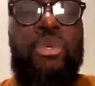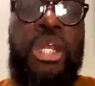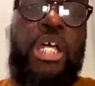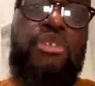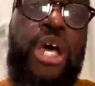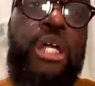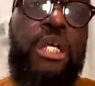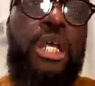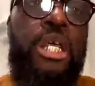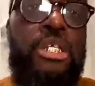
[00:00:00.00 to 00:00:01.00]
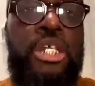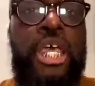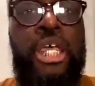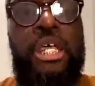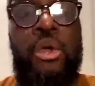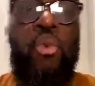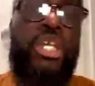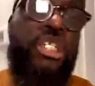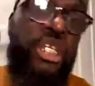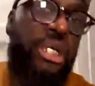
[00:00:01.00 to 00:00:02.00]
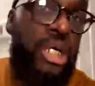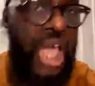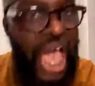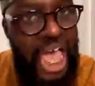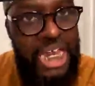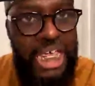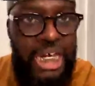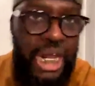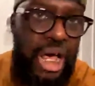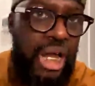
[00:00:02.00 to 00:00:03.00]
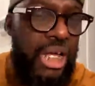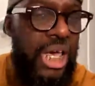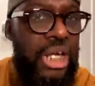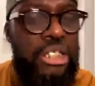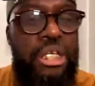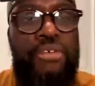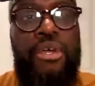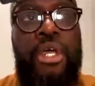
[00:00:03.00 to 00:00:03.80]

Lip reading: We're not trying to say we still got it and all that kind of stuff.